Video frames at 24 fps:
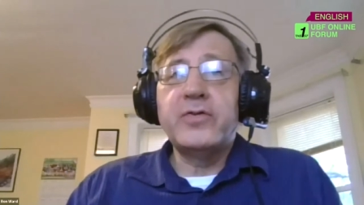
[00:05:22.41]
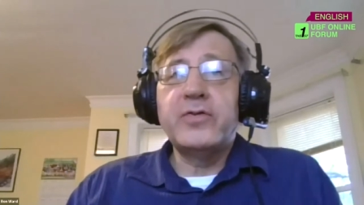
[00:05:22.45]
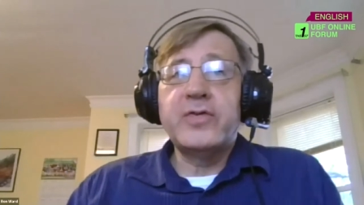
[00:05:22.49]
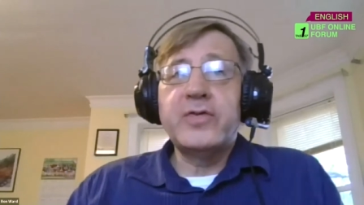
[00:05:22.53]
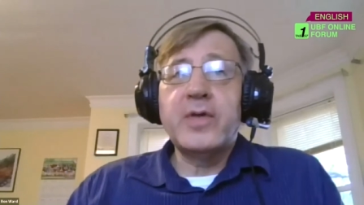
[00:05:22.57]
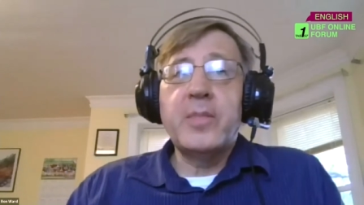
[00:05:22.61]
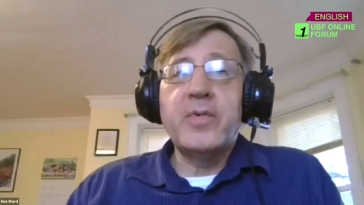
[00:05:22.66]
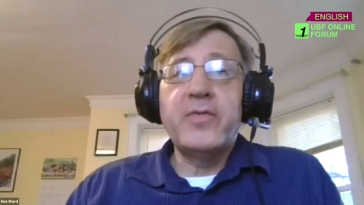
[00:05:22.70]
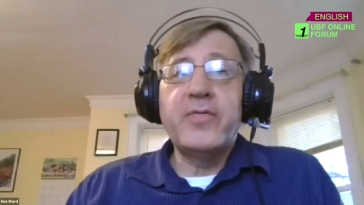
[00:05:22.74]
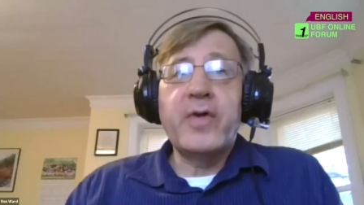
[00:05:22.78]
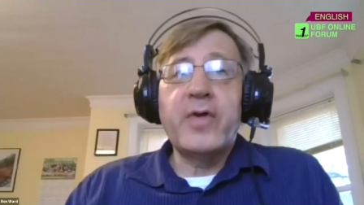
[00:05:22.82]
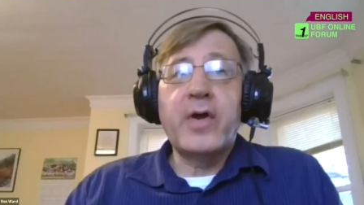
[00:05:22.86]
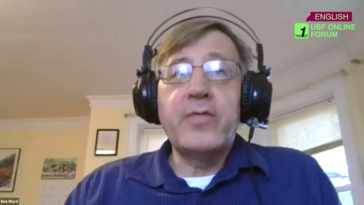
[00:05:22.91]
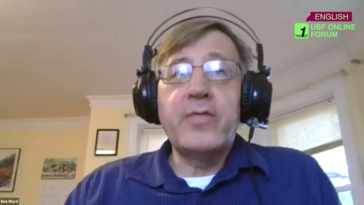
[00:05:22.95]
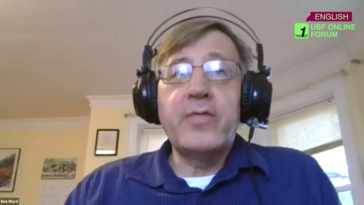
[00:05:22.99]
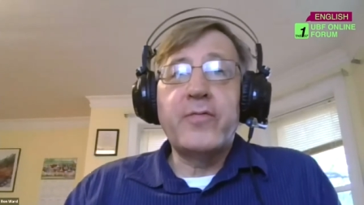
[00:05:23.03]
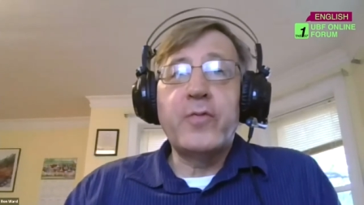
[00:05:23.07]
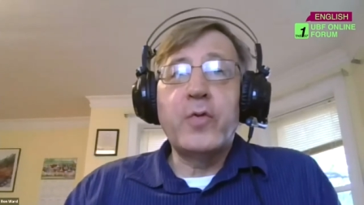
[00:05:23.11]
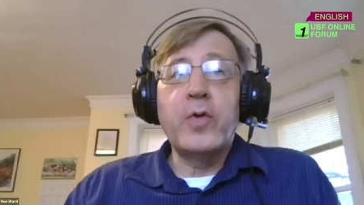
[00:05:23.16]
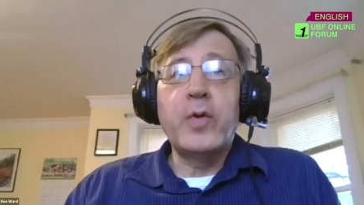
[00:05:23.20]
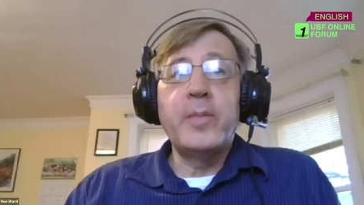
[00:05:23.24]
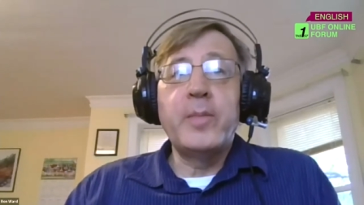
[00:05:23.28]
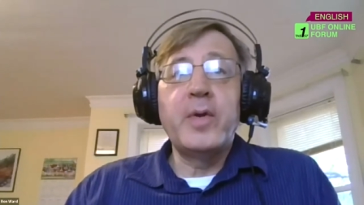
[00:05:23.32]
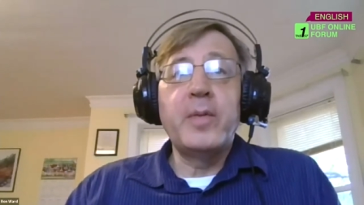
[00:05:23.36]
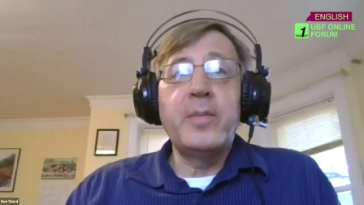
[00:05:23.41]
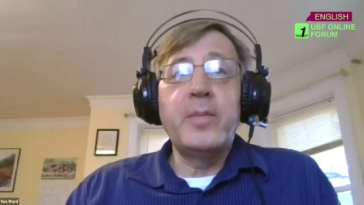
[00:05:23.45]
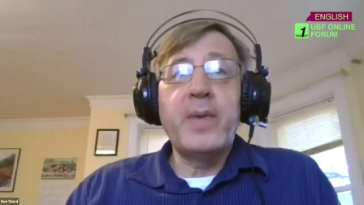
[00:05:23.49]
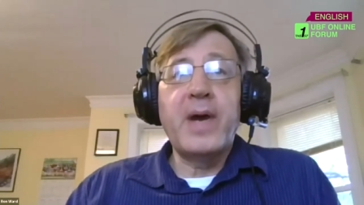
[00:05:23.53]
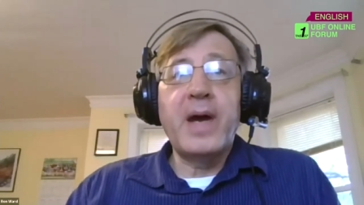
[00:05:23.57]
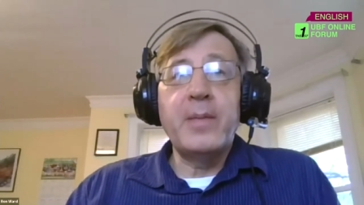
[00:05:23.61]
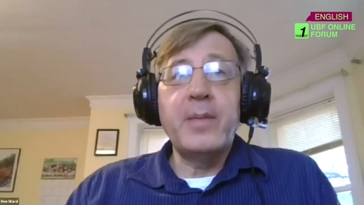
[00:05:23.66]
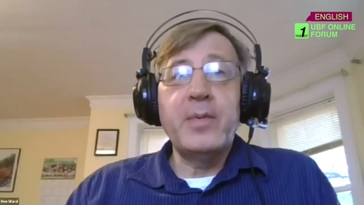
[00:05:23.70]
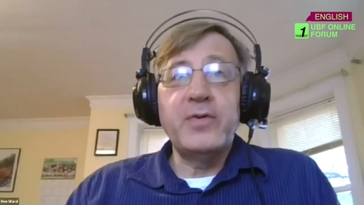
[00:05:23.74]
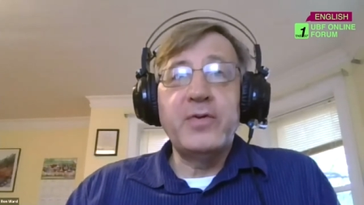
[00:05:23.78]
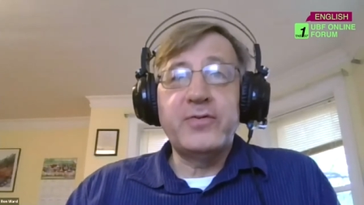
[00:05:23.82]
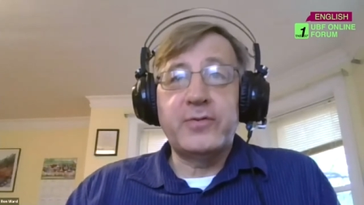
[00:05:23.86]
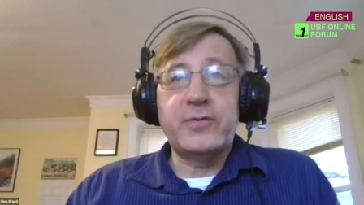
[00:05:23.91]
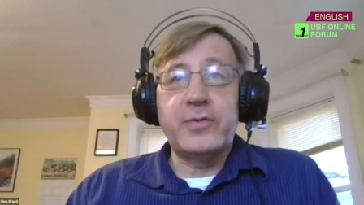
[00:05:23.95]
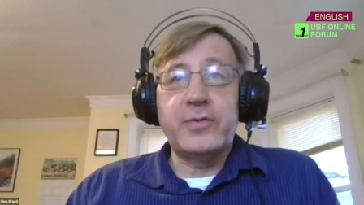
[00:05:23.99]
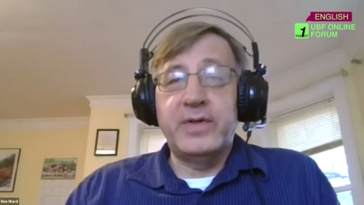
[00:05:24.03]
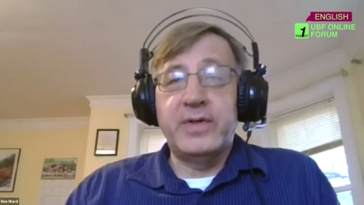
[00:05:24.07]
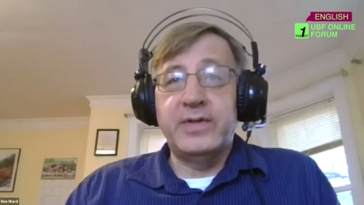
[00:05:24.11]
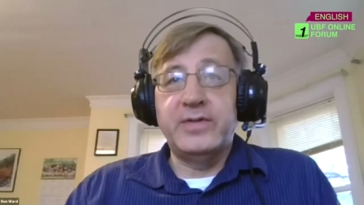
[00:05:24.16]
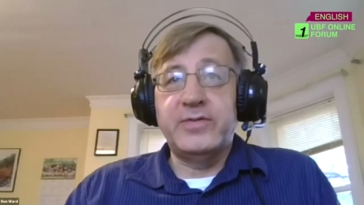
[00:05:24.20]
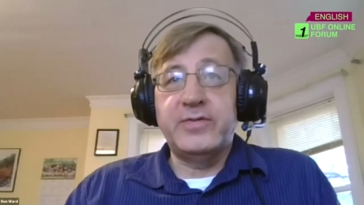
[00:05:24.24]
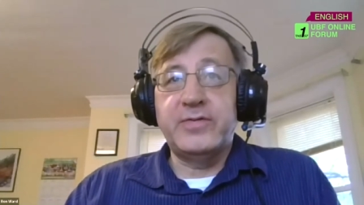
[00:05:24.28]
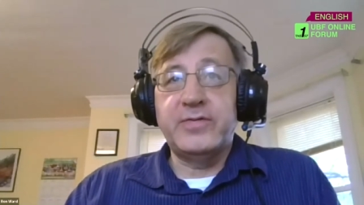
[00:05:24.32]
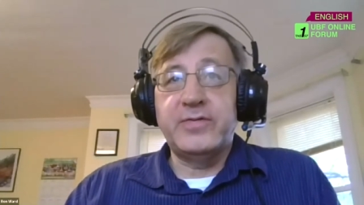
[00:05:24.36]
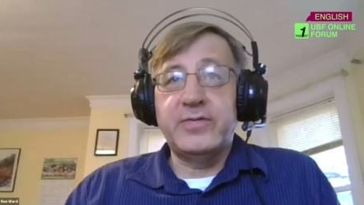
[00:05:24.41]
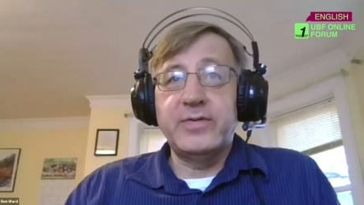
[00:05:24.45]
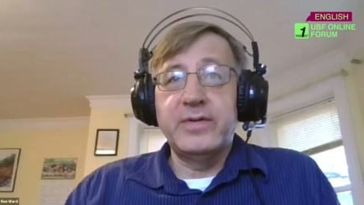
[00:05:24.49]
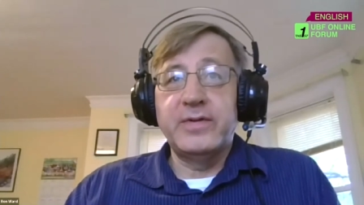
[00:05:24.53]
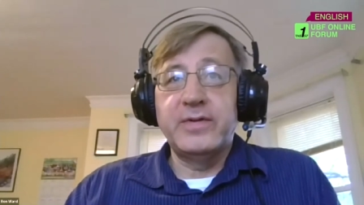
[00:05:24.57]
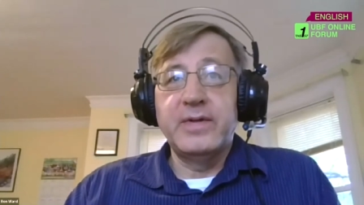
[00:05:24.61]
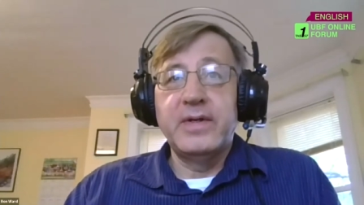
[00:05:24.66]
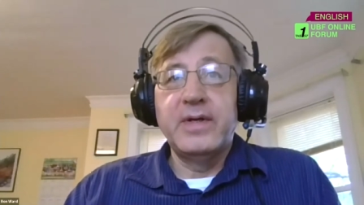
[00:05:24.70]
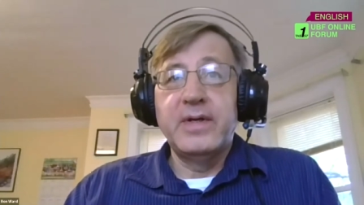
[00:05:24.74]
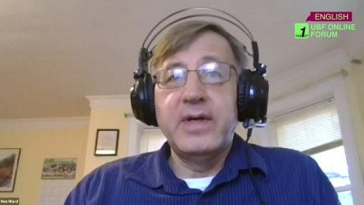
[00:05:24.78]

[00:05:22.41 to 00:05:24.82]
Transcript: are some of our former Bible students,